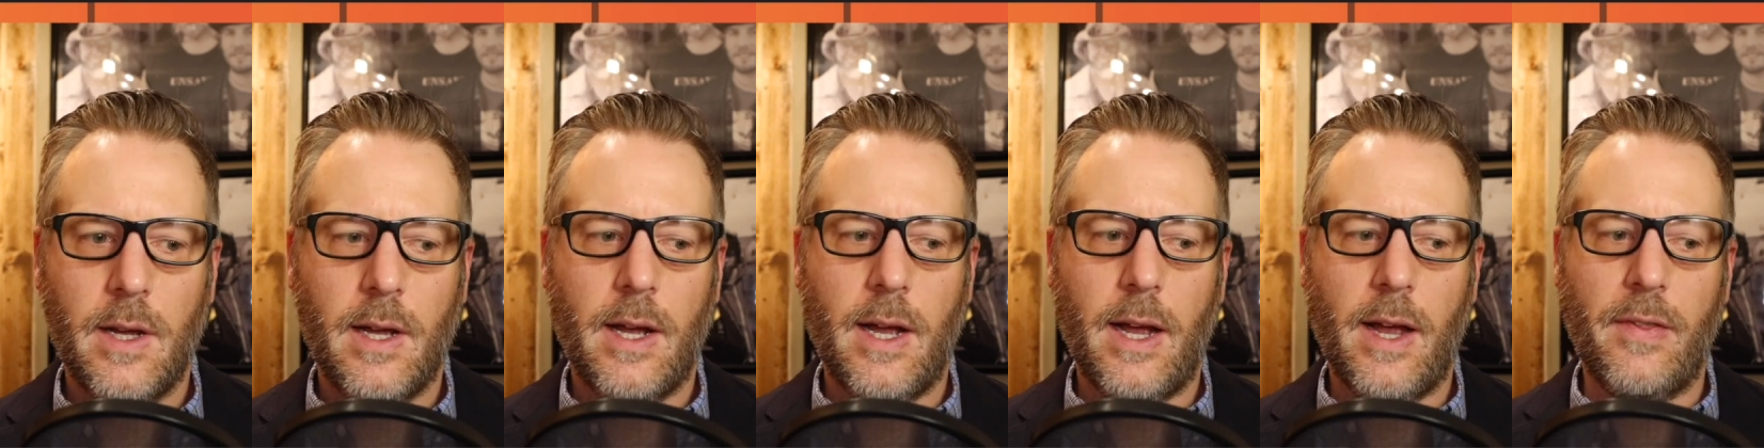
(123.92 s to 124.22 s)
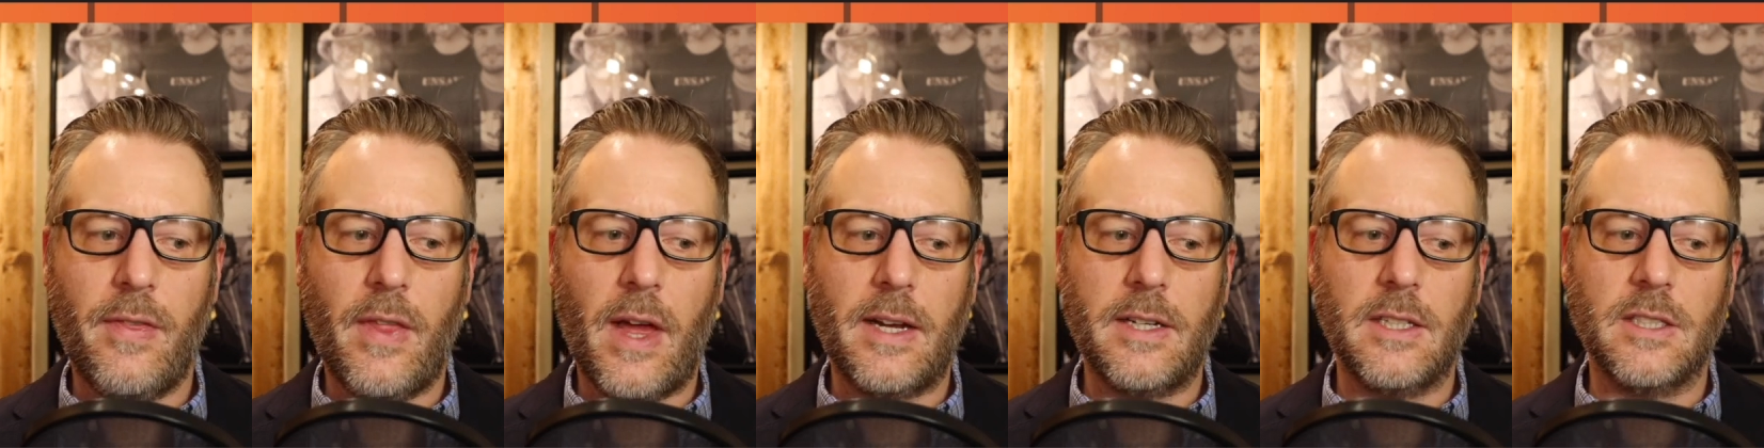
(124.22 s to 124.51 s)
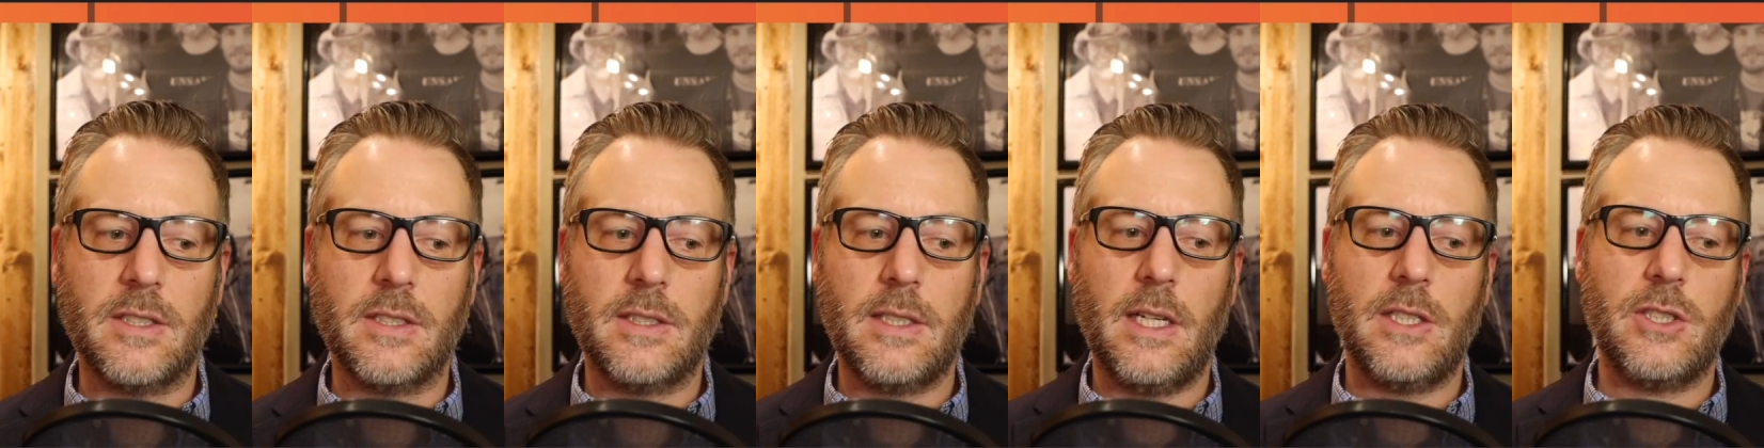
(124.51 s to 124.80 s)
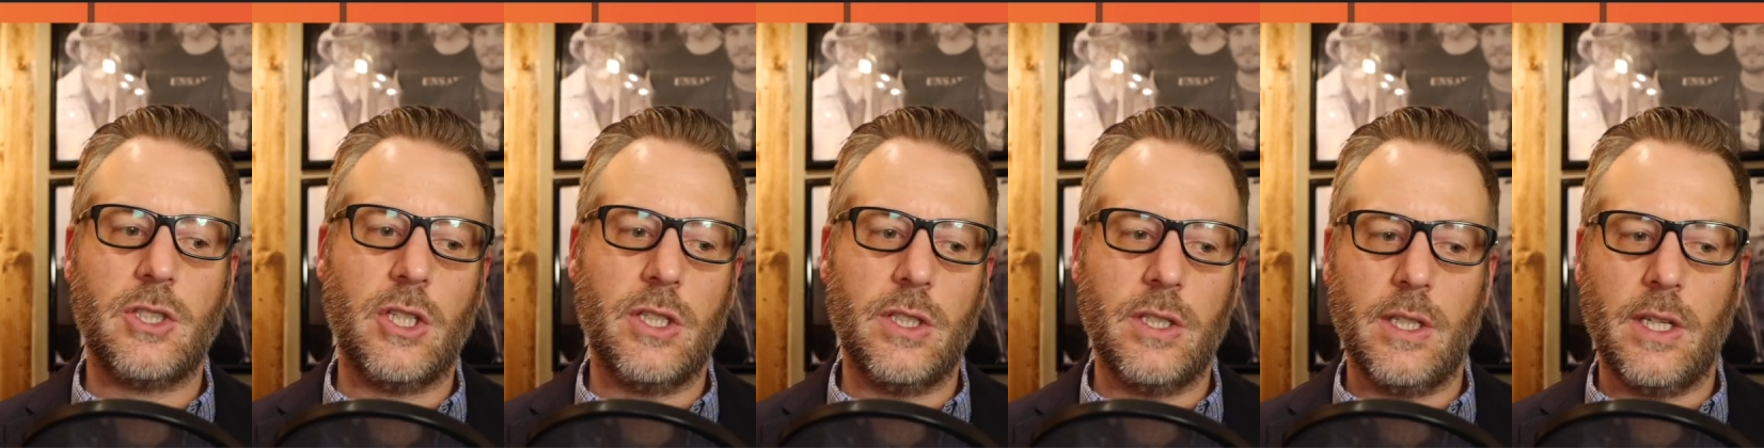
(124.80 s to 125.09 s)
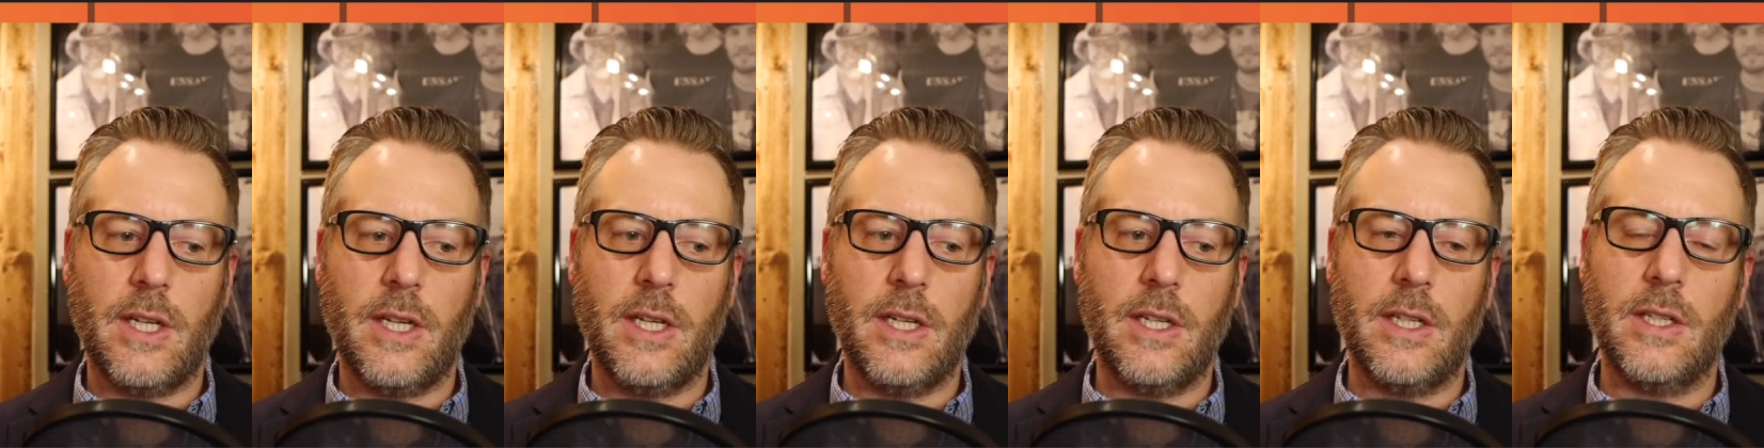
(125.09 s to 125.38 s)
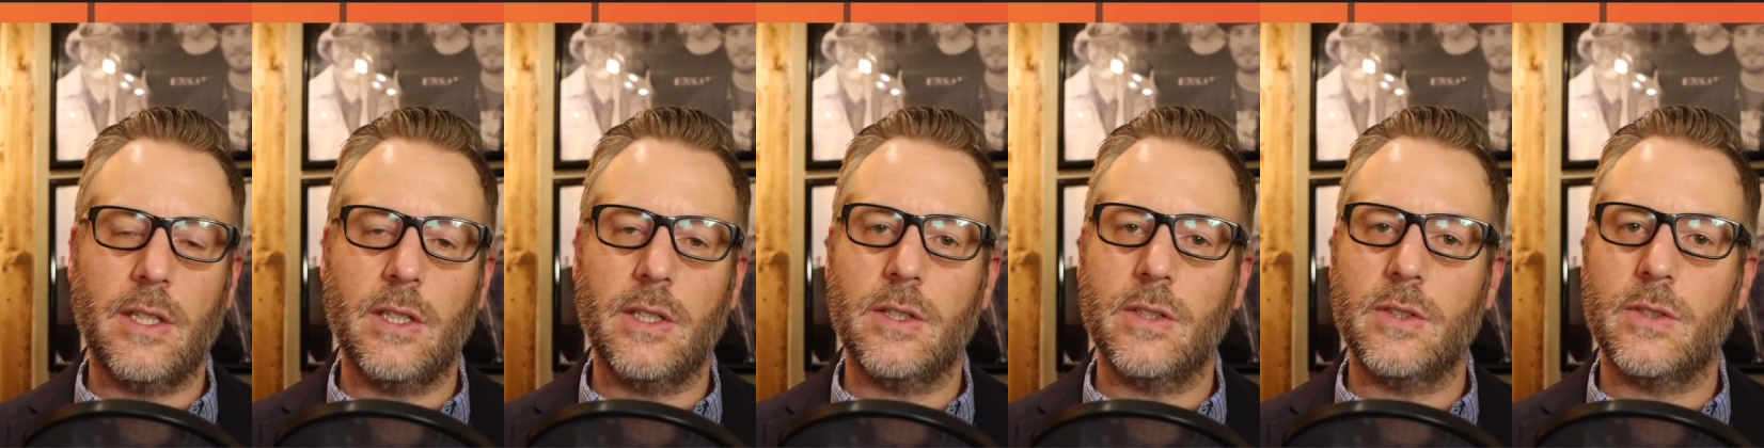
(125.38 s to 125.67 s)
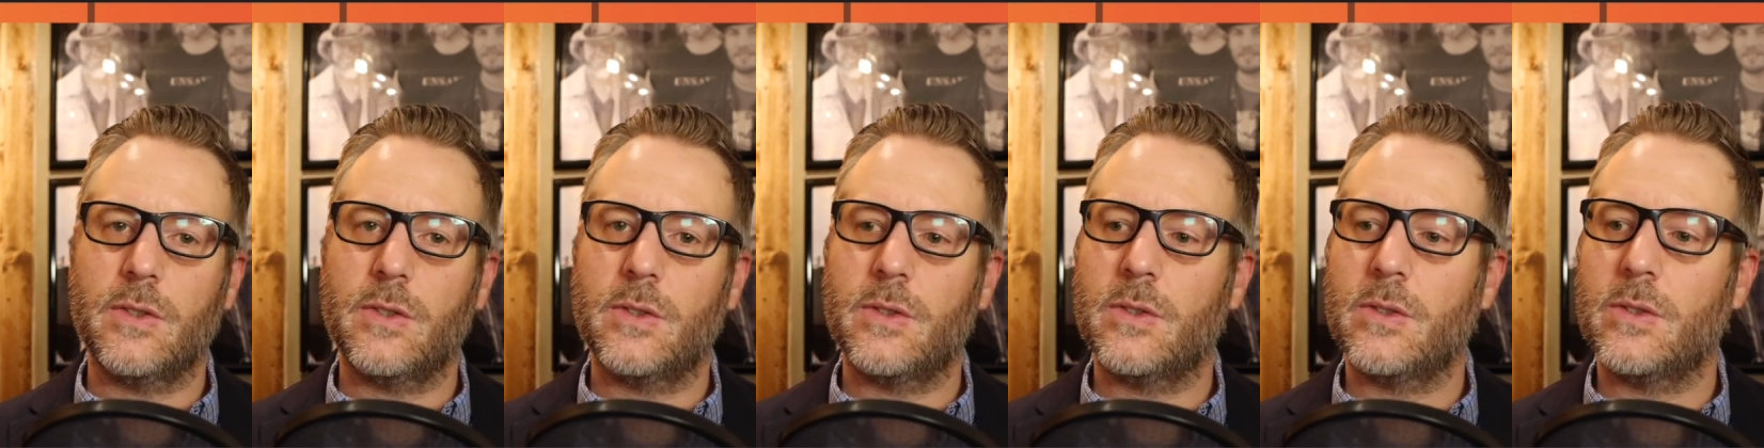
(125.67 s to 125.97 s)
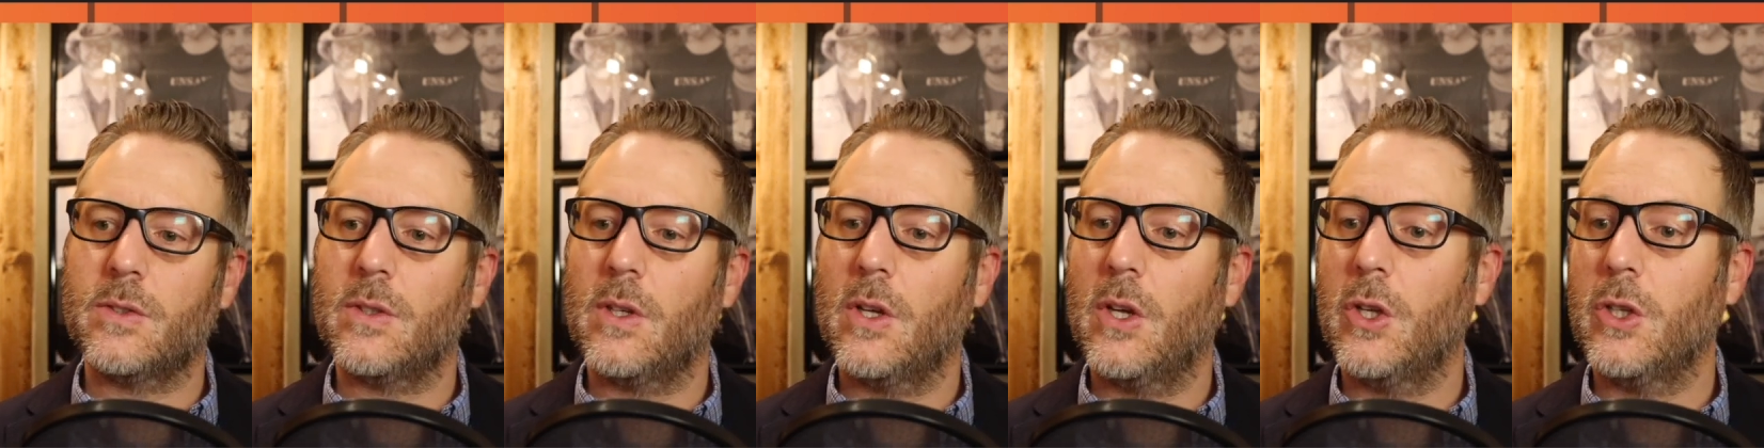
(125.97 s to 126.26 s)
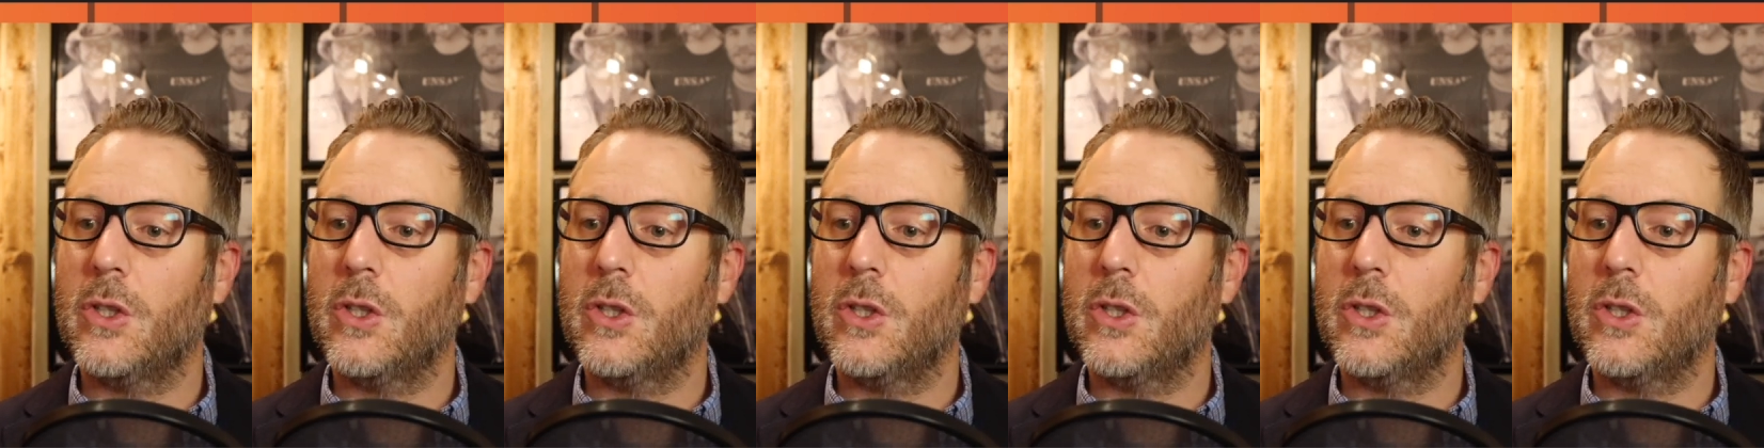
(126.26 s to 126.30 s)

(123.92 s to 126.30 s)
And that decision is,